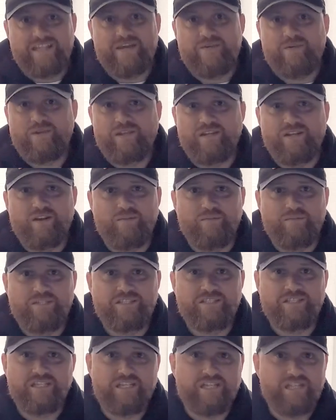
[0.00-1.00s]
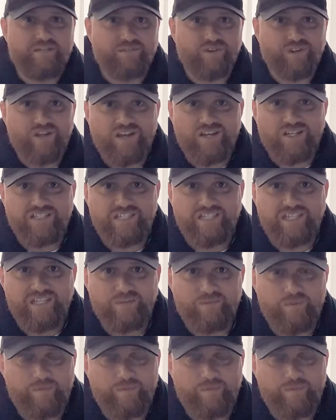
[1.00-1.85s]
That way you don't miss any of our content.